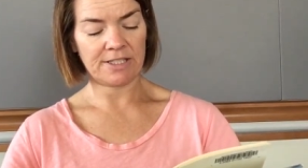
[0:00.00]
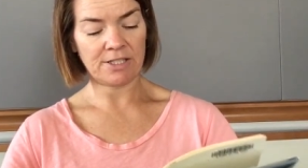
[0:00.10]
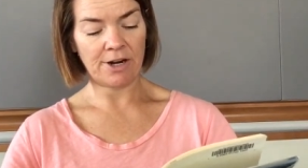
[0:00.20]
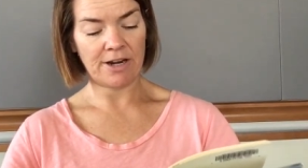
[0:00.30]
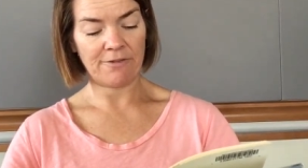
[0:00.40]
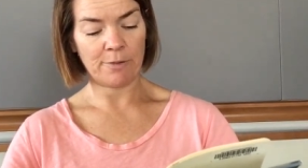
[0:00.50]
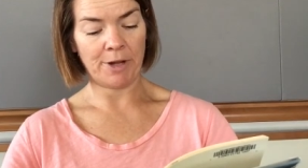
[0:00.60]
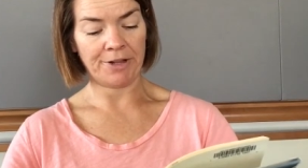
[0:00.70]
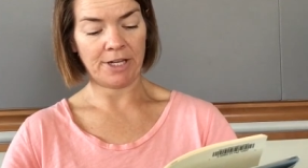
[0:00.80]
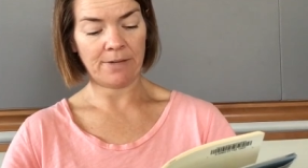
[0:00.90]
sorry for
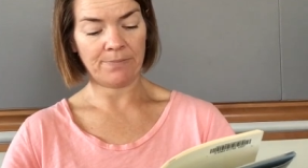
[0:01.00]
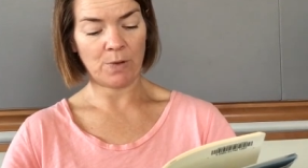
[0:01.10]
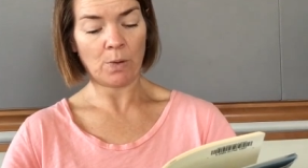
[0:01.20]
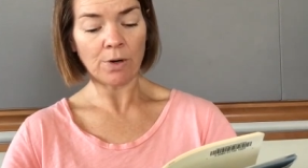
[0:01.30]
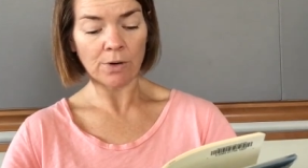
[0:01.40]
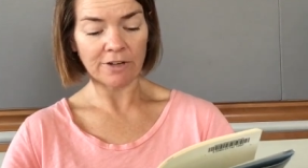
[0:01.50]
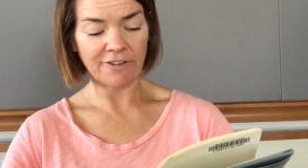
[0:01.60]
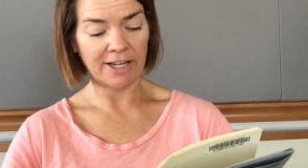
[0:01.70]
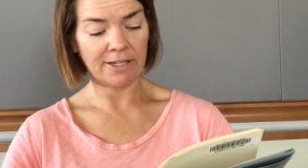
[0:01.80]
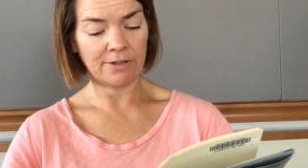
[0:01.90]
Molly, or
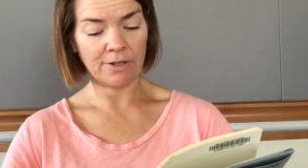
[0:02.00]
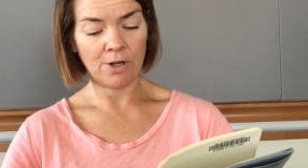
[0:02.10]
horrified,